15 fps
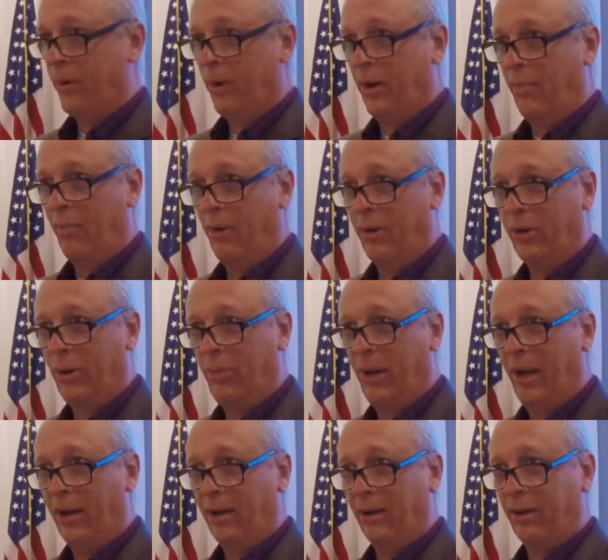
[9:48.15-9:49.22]
I'm going to go
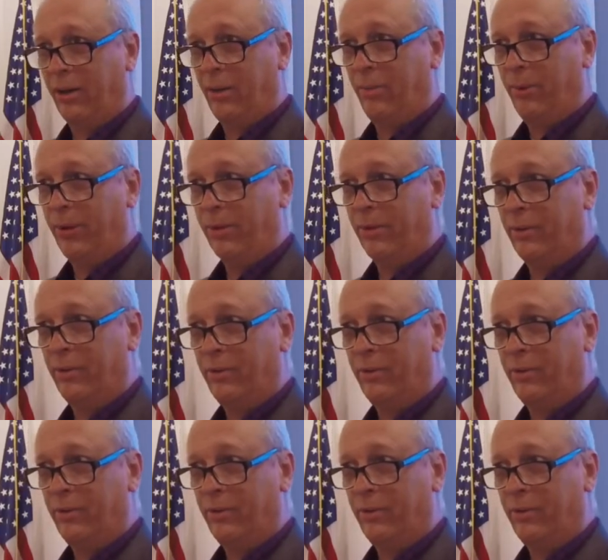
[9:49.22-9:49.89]
back a little bit.